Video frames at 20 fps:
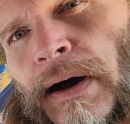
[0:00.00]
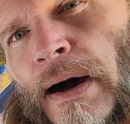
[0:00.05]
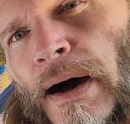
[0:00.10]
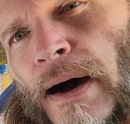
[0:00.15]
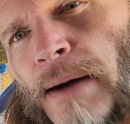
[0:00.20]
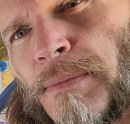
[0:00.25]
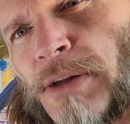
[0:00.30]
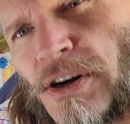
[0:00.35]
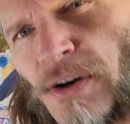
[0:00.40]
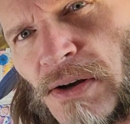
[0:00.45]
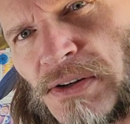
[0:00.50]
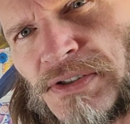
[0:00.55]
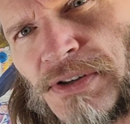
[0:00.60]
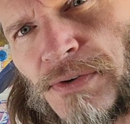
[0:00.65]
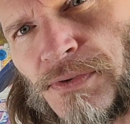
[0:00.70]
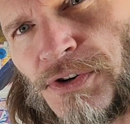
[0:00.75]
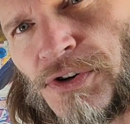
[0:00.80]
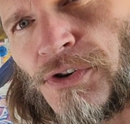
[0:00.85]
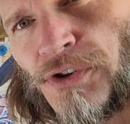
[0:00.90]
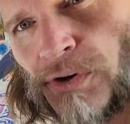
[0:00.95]
but
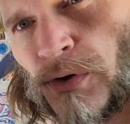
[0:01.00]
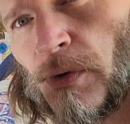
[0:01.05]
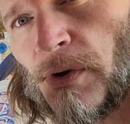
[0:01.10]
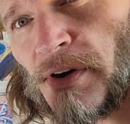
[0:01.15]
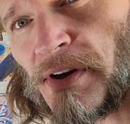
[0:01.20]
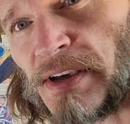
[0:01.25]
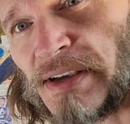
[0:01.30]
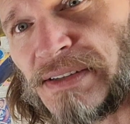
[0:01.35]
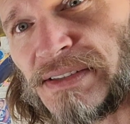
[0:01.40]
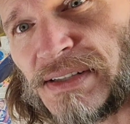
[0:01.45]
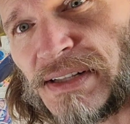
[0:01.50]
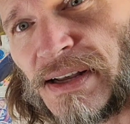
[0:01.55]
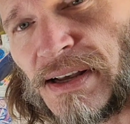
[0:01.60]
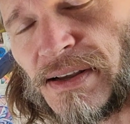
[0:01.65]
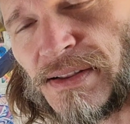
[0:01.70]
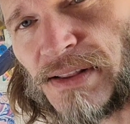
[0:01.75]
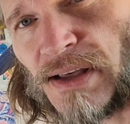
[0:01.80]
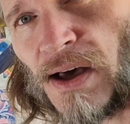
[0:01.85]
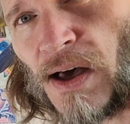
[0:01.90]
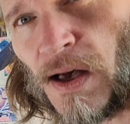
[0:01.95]
also New York is
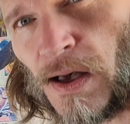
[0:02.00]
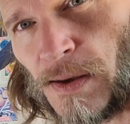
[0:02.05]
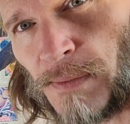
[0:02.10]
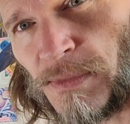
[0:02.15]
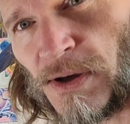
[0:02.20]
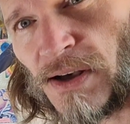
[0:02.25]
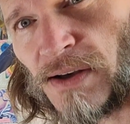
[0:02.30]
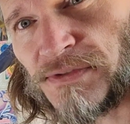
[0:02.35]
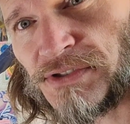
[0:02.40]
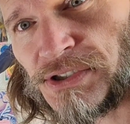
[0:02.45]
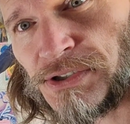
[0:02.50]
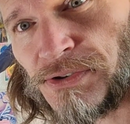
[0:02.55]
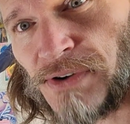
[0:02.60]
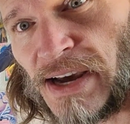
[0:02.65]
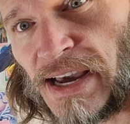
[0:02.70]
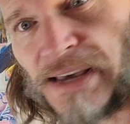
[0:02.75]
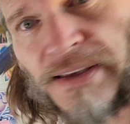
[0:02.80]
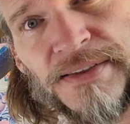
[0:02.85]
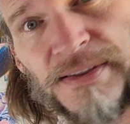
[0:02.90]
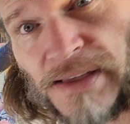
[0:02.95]
the hub of
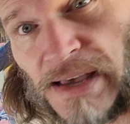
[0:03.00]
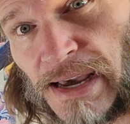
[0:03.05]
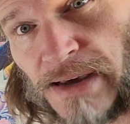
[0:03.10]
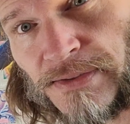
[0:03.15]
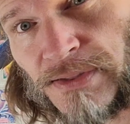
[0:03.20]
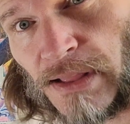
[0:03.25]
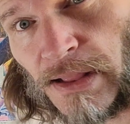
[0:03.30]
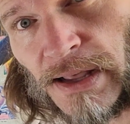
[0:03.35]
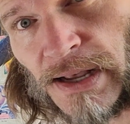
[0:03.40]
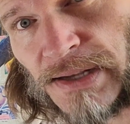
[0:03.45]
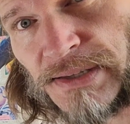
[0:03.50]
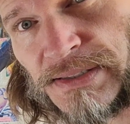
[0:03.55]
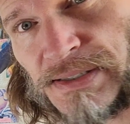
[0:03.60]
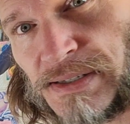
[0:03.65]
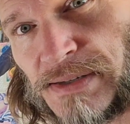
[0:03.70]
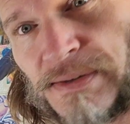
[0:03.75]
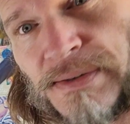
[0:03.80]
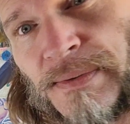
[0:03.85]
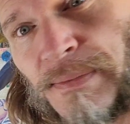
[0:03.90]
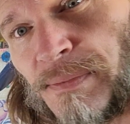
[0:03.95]
strength and
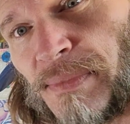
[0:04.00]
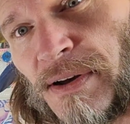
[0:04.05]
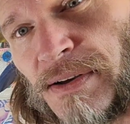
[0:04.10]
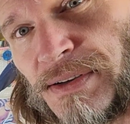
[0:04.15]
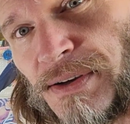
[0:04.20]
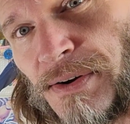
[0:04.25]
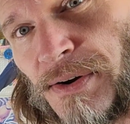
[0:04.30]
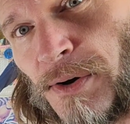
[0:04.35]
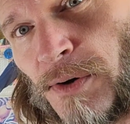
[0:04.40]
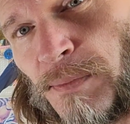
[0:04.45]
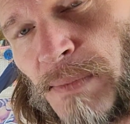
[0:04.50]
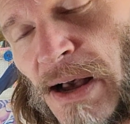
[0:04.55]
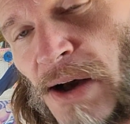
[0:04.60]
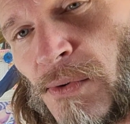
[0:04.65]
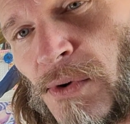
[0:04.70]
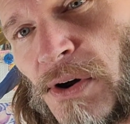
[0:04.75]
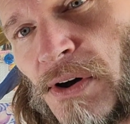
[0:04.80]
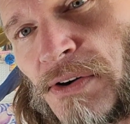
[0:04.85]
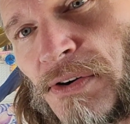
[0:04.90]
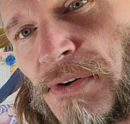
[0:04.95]
lust, but
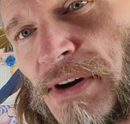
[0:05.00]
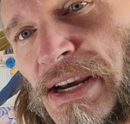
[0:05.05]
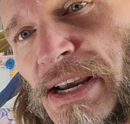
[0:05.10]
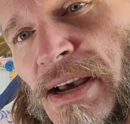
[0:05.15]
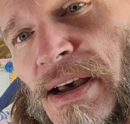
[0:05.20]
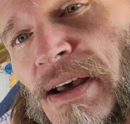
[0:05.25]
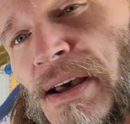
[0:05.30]
power hungry